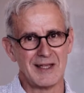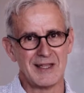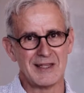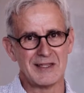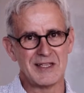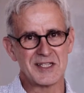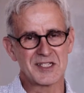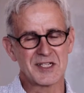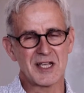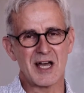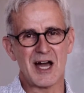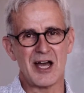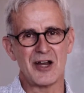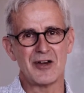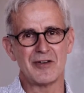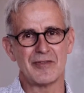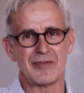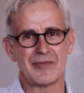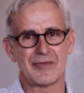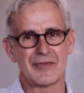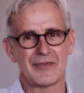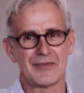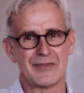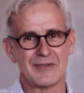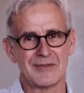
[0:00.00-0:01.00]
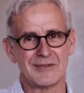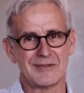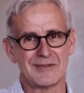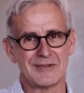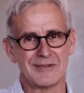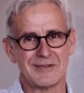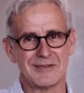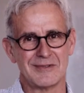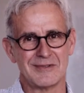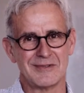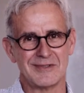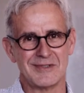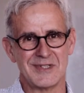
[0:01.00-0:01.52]
this kind of
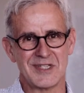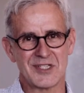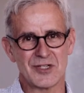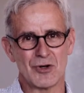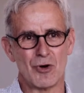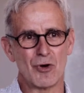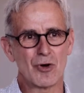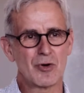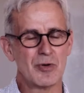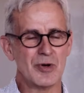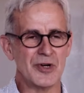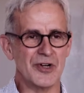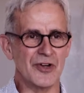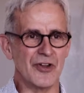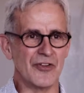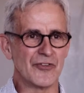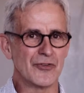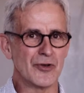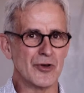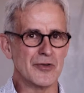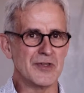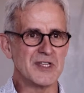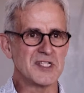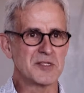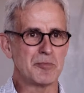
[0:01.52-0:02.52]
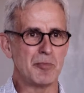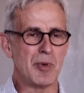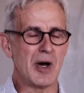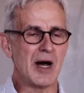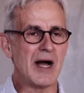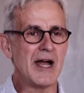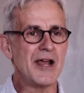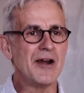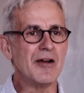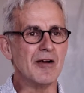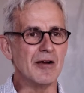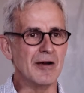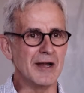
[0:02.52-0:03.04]
this awkwardness or this
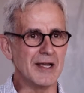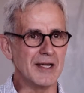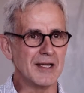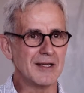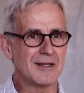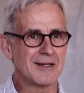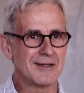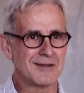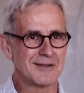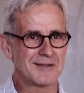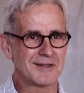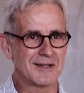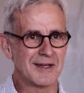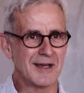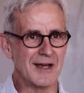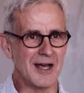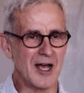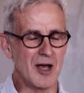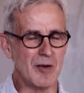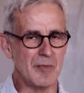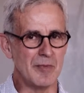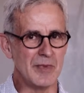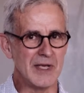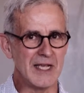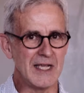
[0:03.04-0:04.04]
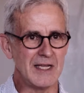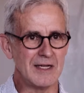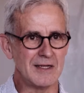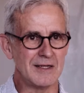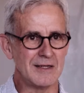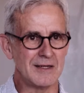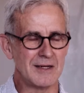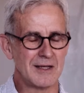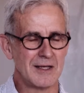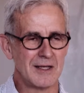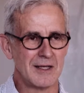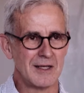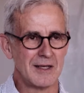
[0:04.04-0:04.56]
binary
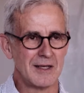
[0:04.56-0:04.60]
in